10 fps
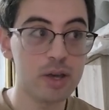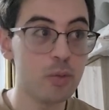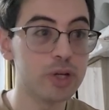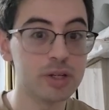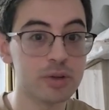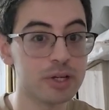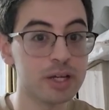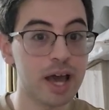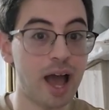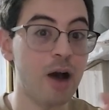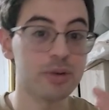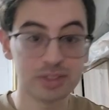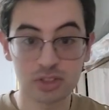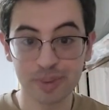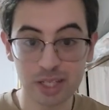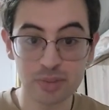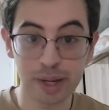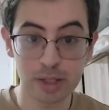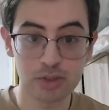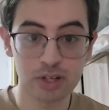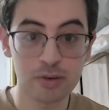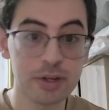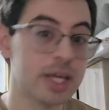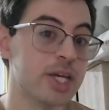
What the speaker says: when you're out in space by yourself,